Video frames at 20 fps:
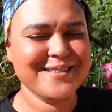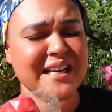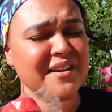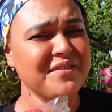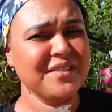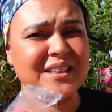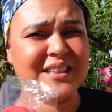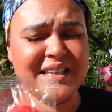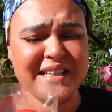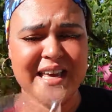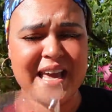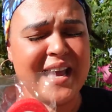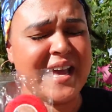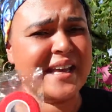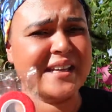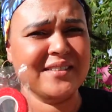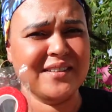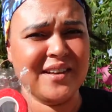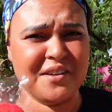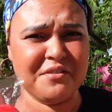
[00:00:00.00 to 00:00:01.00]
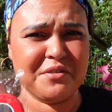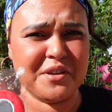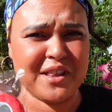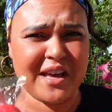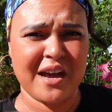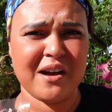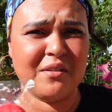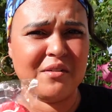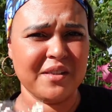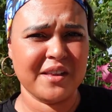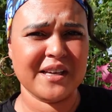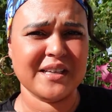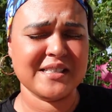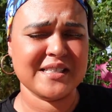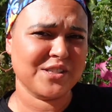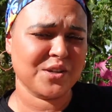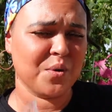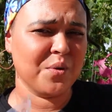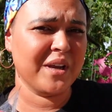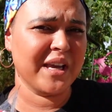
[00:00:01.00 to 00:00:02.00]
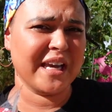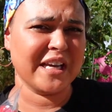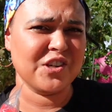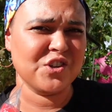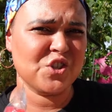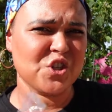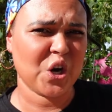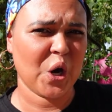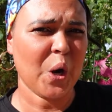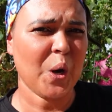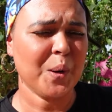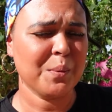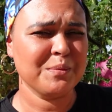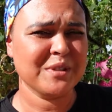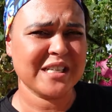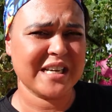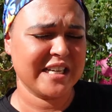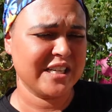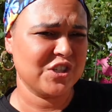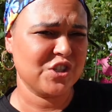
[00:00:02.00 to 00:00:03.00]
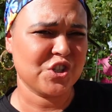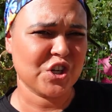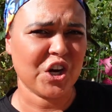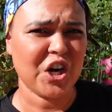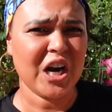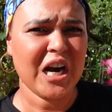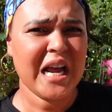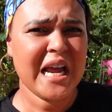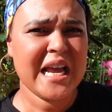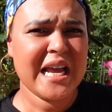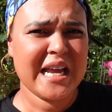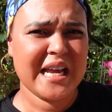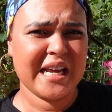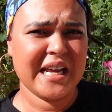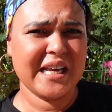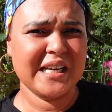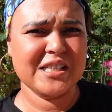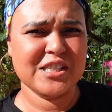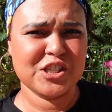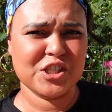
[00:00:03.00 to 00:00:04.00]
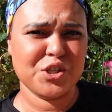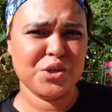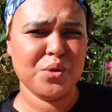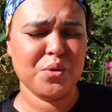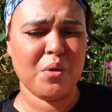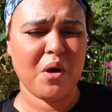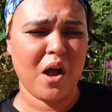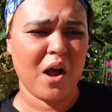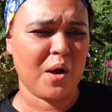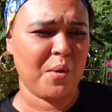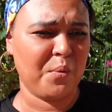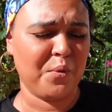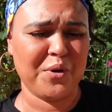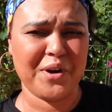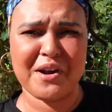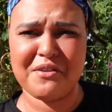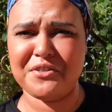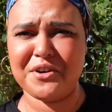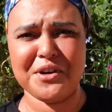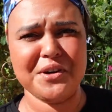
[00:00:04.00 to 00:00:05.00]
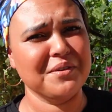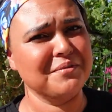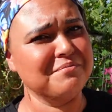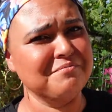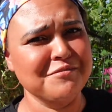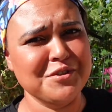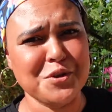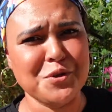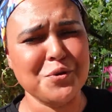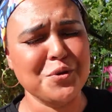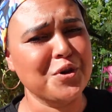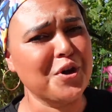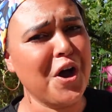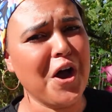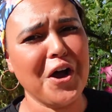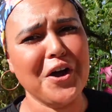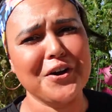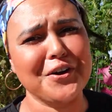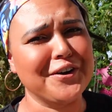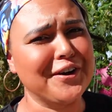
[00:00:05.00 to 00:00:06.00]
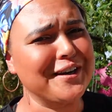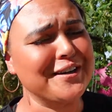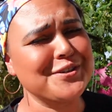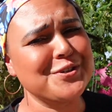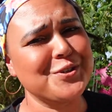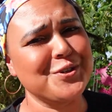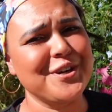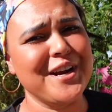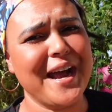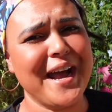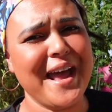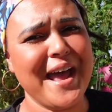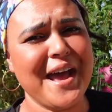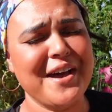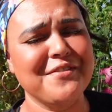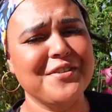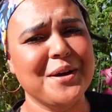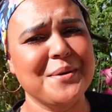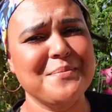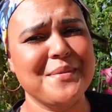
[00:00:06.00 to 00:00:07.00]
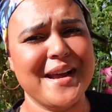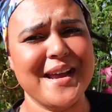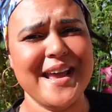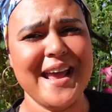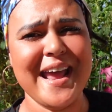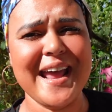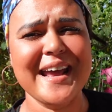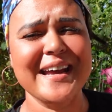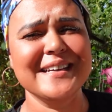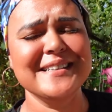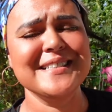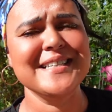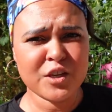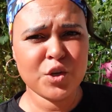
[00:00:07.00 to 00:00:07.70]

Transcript: Definitely can't live without this. Don't get germs and dirt into whatever new cut or injury I have on my hands.